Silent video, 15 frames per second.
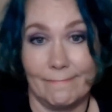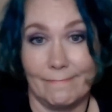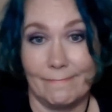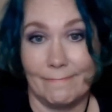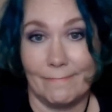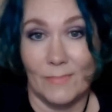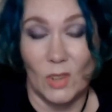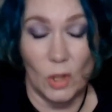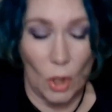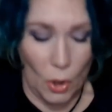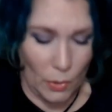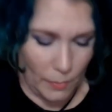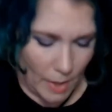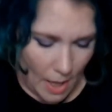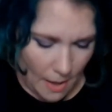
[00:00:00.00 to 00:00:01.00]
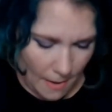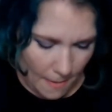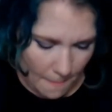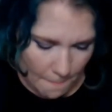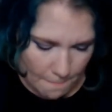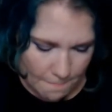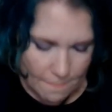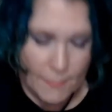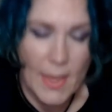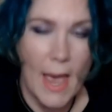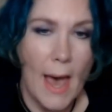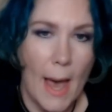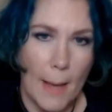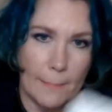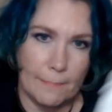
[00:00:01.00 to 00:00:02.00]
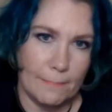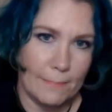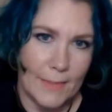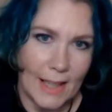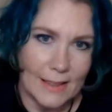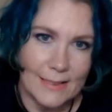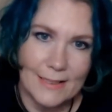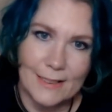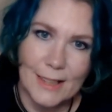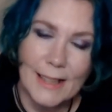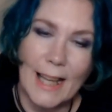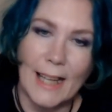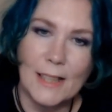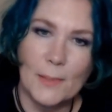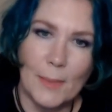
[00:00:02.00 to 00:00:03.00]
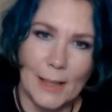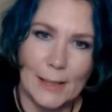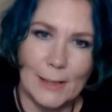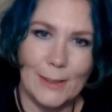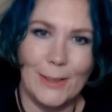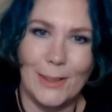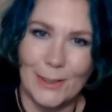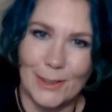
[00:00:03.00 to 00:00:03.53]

So, yeah, that's my little Ulta